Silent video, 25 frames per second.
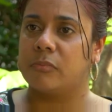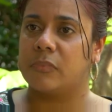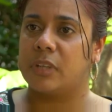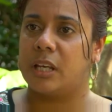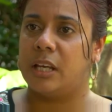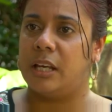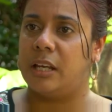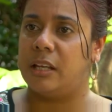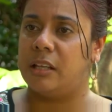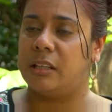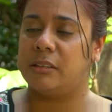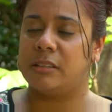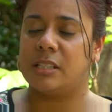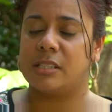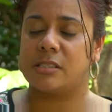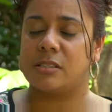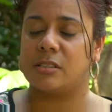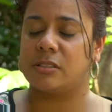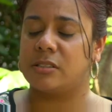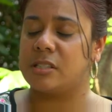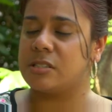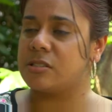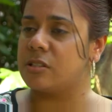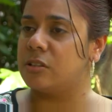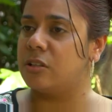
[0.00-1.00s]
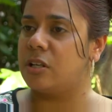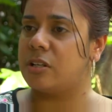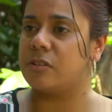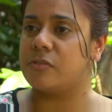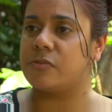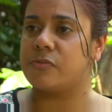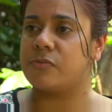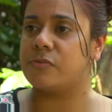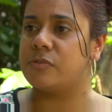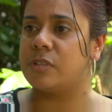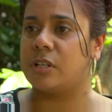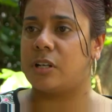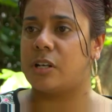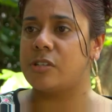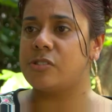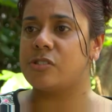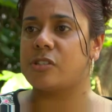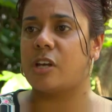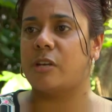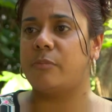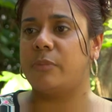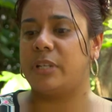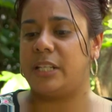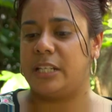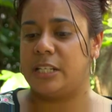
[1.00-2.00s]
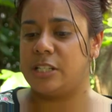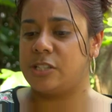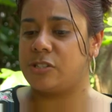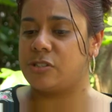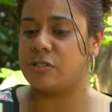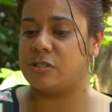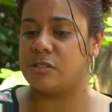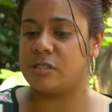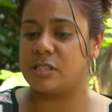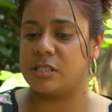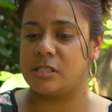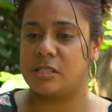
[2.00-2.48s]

uh, there's there's a lot of you know so many issues.